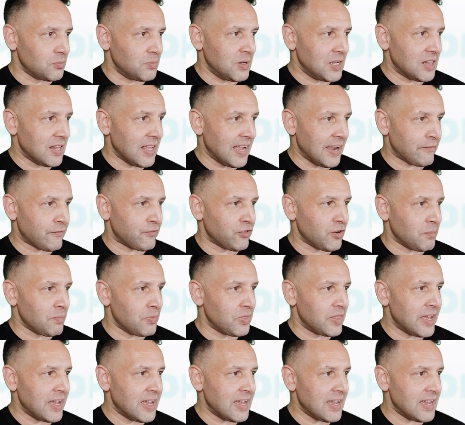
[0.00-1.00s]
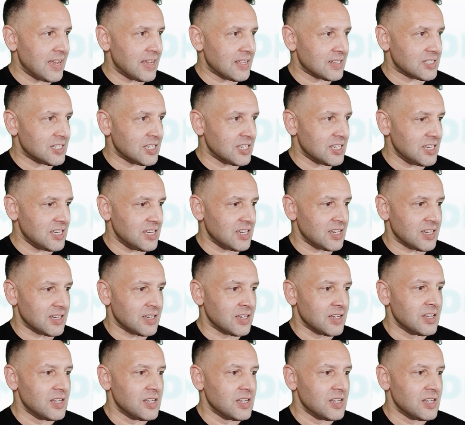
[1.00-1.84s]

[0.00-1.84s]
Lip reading: be like from there to here.